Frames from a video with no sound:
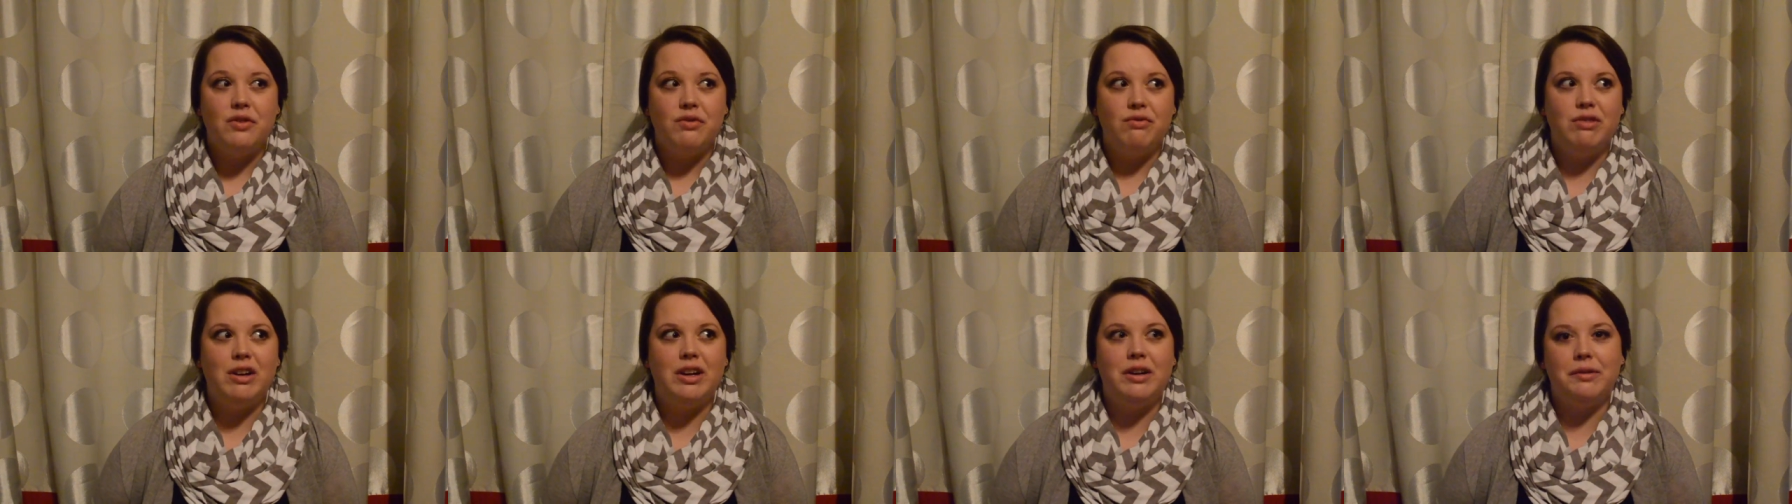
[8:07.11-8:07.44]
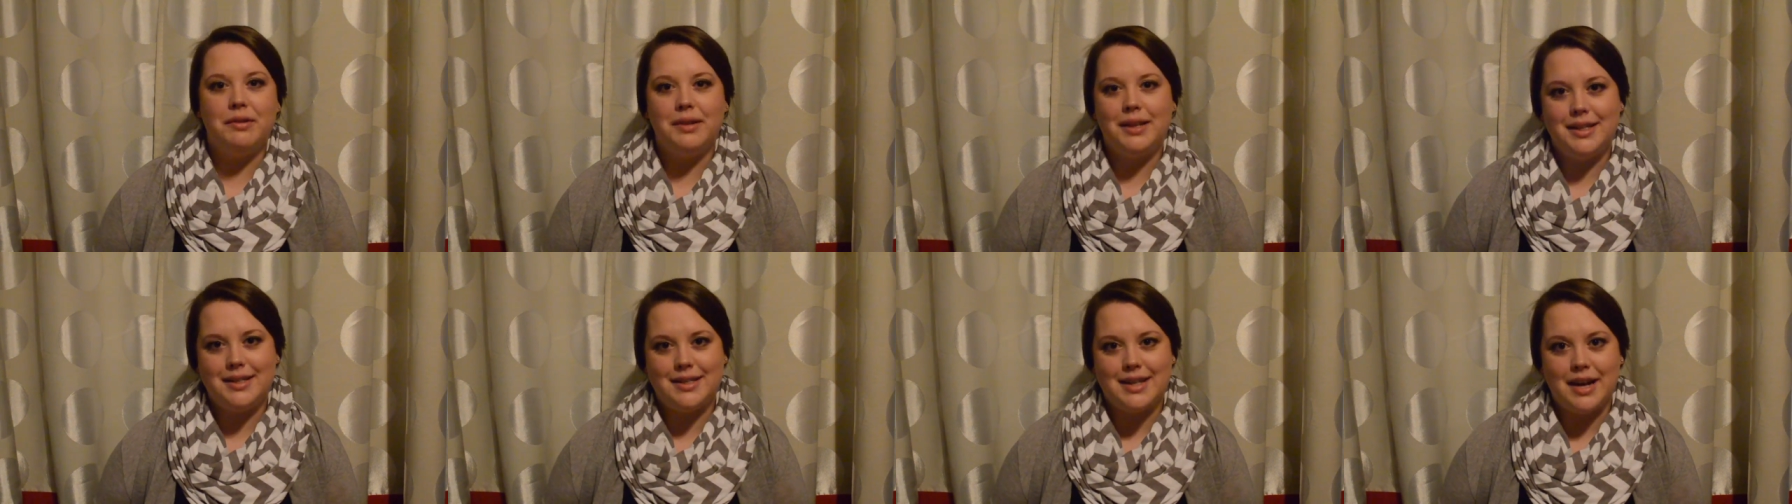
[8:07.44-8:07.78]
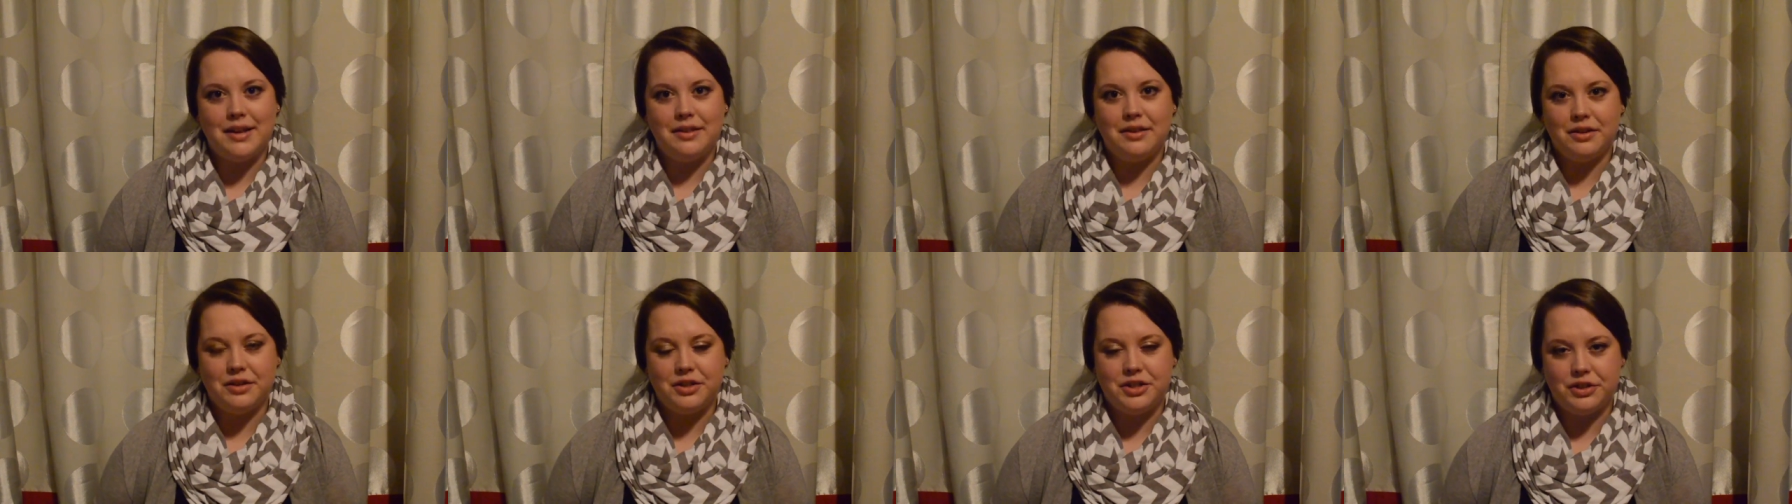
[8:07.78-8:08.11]
frequently
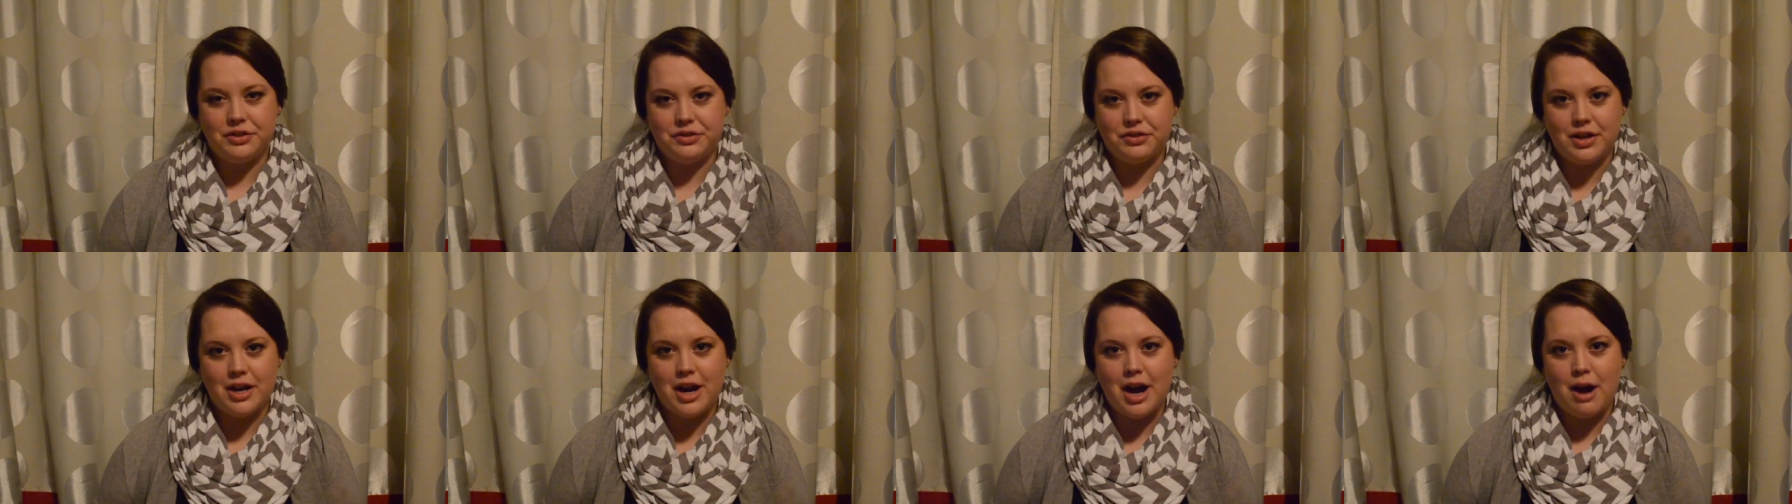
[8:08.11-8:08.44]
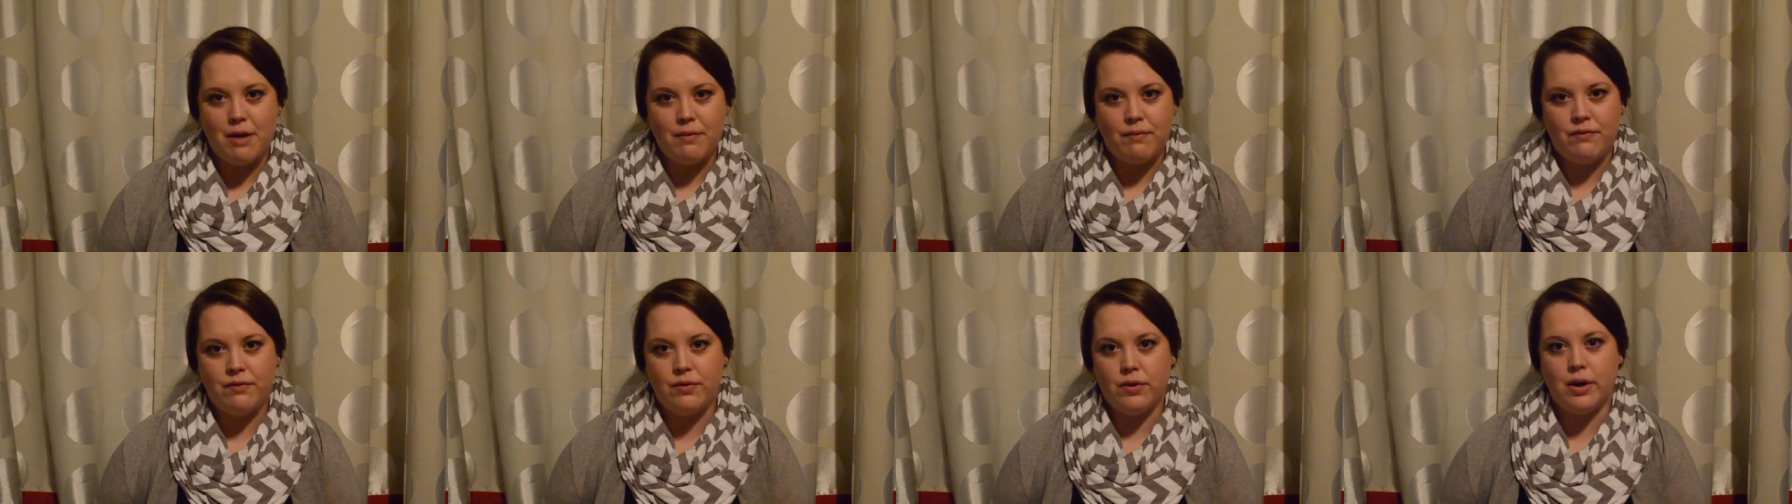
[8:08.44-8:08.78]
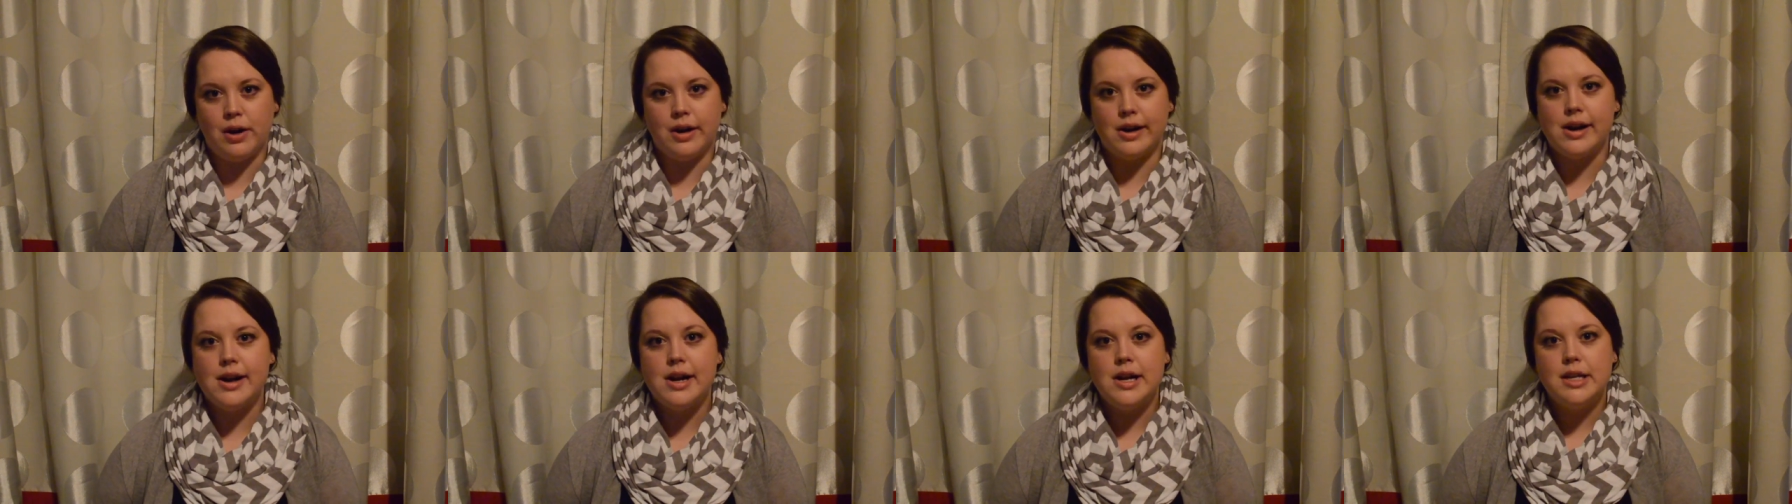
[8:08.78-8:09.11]
sign their children up for